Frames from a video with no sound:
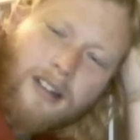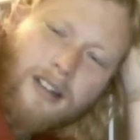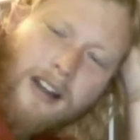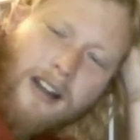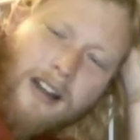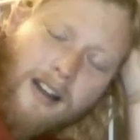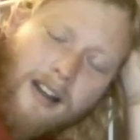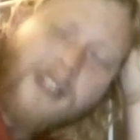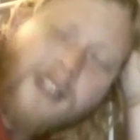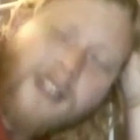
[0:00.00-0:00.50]

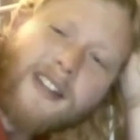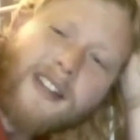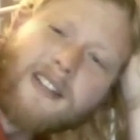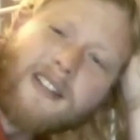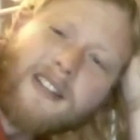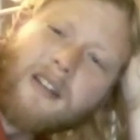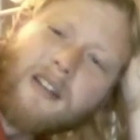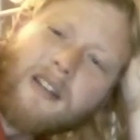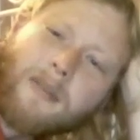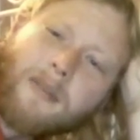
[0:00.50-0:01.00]
I'll have a decent
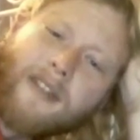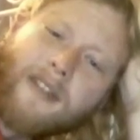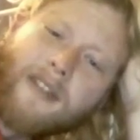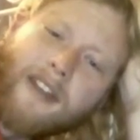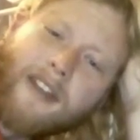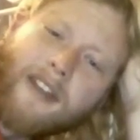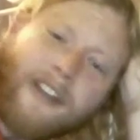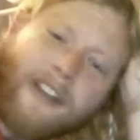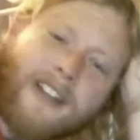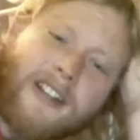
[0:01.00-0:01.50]
number very,
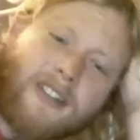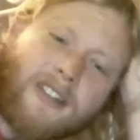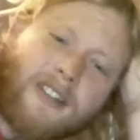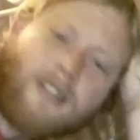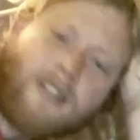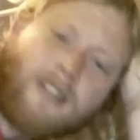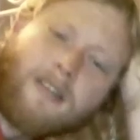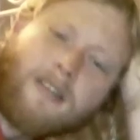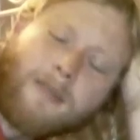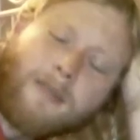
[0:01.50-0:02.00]
very soon.
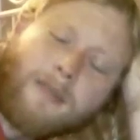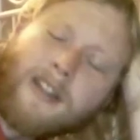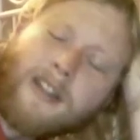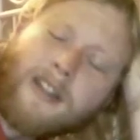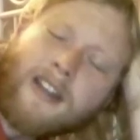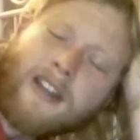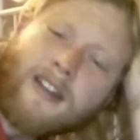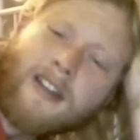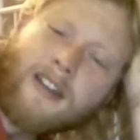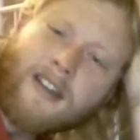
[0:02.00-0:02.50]
But yeah,